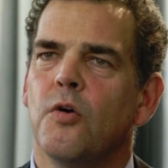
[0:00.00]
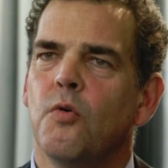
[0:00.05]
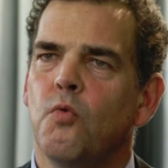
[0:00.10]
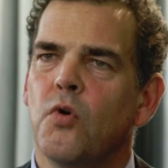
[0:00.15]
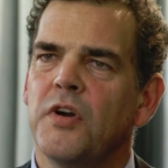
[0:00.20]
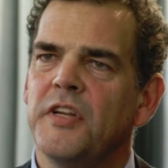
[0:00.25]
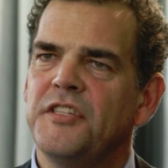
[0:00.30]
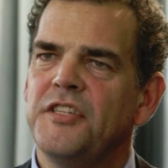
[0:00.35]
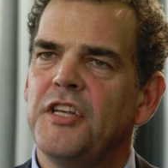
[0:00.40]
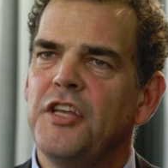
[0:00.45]

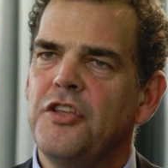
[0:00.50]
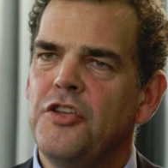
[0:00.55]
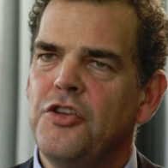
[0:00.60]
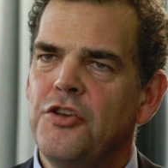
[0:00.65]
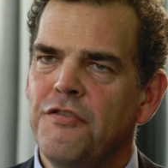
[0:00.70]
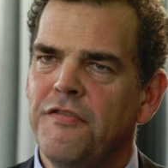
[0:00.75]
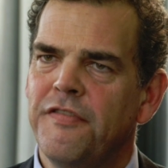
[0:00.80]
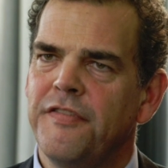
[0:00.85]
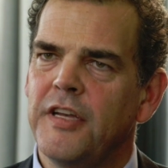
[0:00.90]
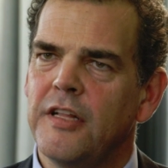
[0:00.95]
What is it
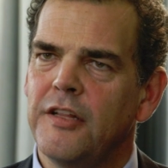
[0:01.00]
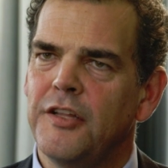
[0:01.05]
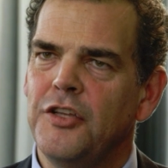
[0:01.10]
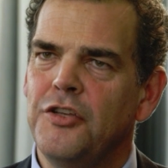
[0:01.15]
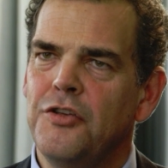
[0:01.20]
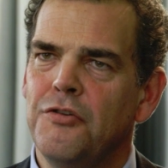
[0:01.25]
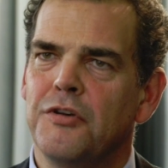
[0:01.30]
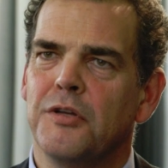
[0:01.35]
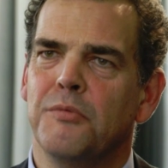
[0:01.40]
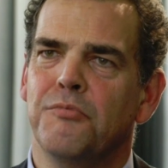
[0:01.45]
you feel that
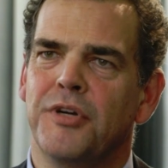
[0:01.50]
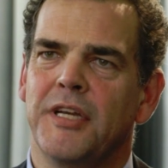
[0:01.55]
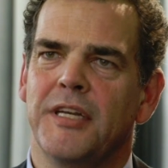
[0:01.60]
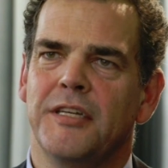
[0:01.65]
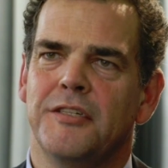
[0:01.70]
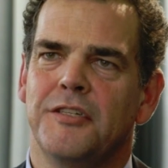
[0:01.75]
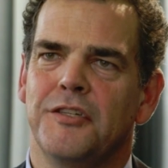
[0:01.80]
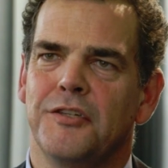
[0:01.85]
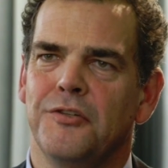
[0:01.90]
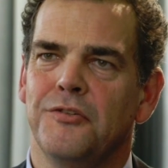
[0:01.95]
you can bring
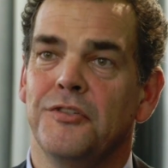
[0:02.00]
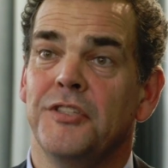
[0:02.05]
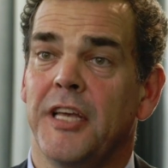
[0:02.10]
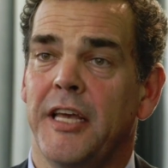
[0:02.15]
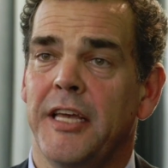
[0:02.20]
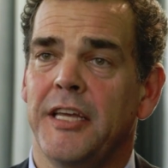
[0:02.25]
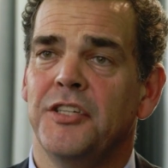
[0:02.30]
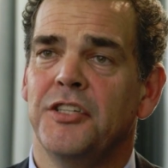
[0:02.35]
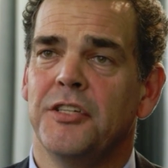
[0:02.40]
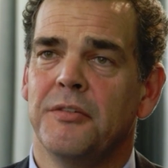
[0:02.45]
to
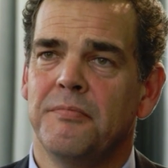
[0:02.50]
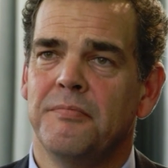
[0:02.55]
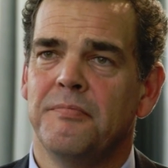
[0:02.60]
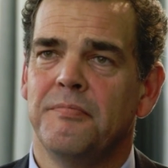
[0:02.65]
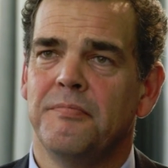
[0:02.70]
Sage?